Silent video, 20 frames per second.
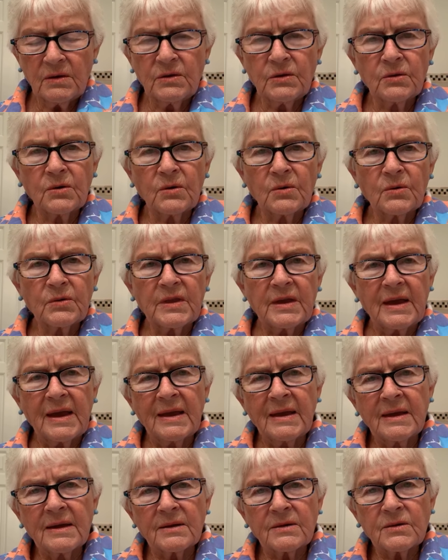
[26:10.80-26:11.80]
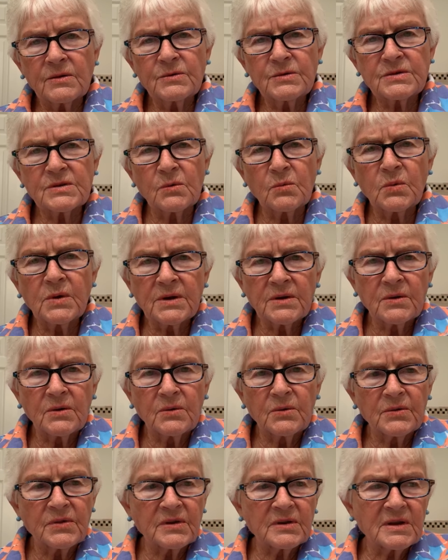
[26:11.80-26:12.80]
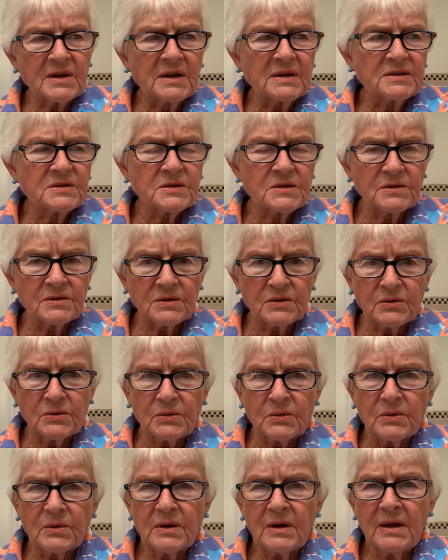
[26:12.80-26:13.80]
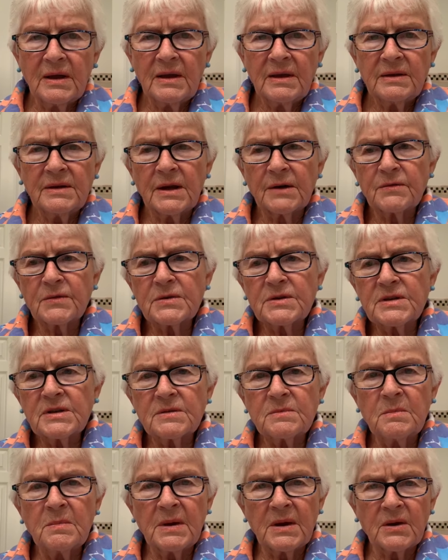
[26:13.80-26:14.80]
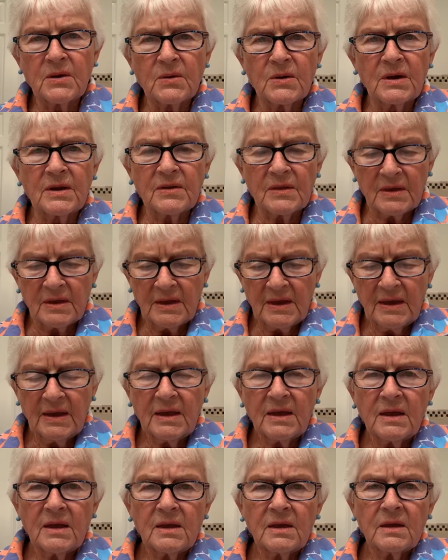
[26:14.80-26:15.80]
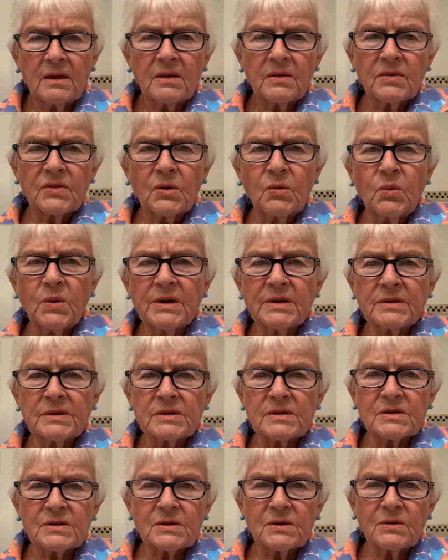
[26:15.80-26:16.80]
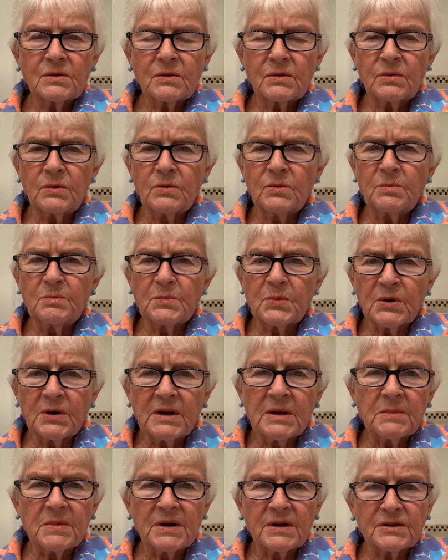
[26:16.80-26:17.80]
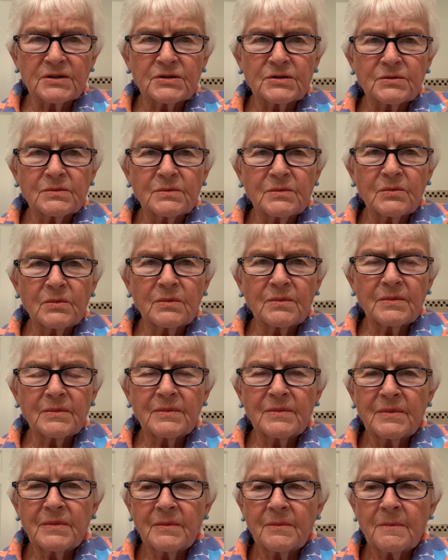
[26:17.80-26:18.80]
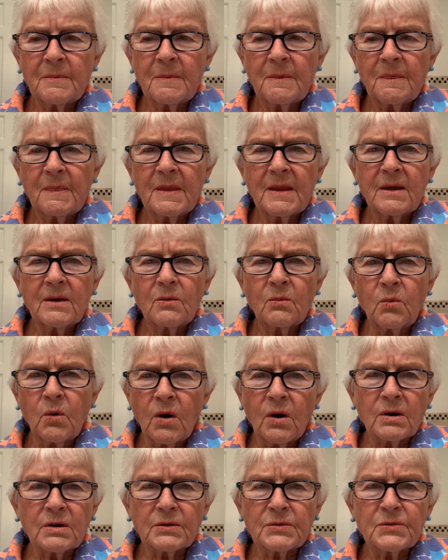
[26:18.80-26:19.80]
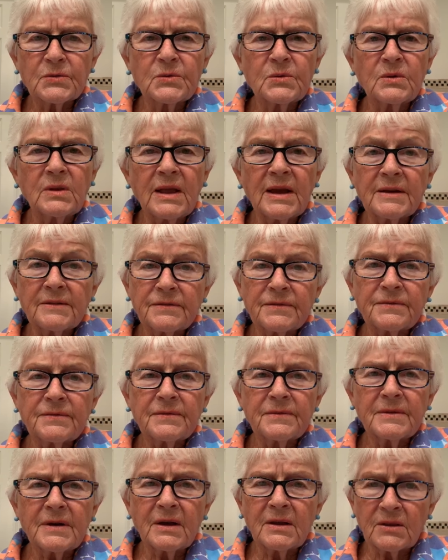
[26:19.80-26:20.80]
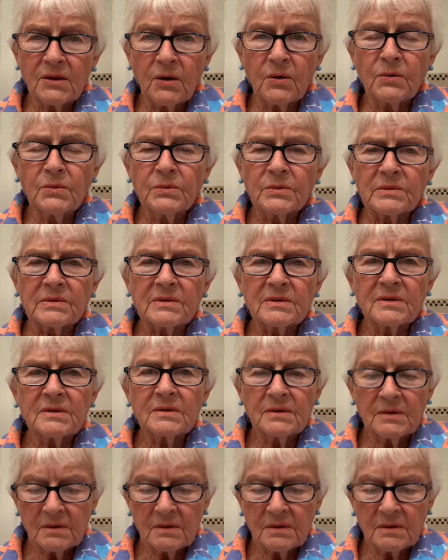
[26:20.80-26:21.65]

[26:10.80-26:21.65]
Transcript: You know, the aunt who's a widow, the cousin who never did marry, the ones who pretty much walk through life alone.